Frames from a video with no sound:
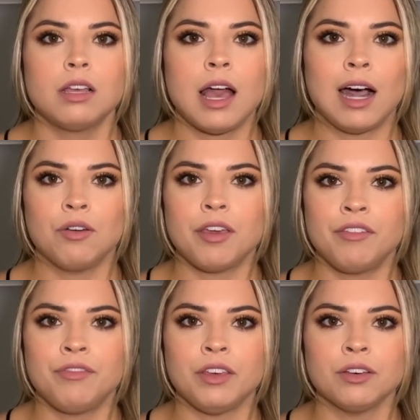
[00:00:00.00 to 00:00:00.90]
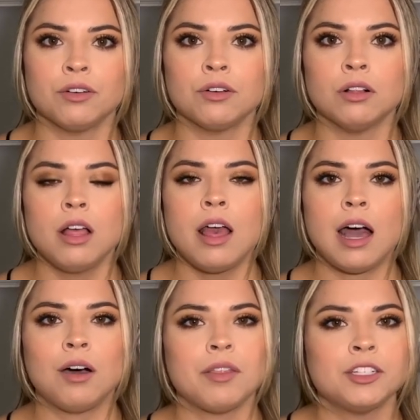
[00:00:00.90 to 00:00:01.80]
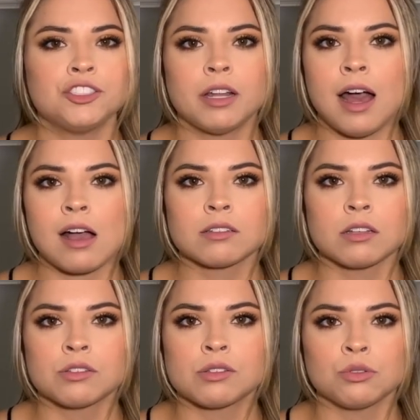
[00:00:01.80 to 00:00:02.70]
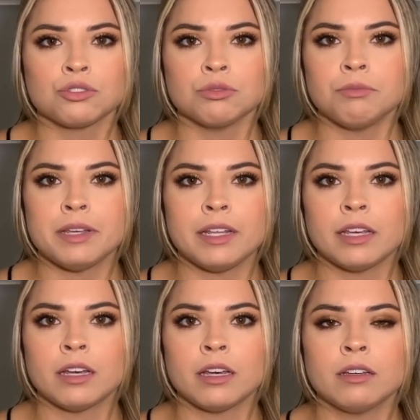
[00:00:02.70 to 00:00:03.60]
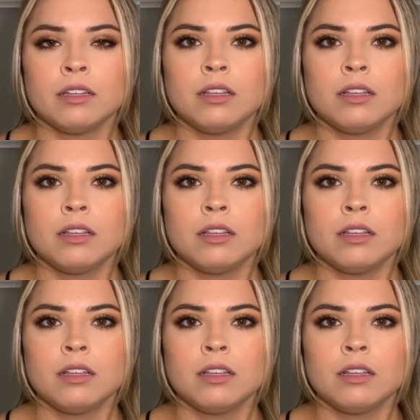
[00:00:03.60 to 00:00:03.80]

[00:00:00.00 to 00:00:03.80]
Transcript: how they feel, how they should act on social media.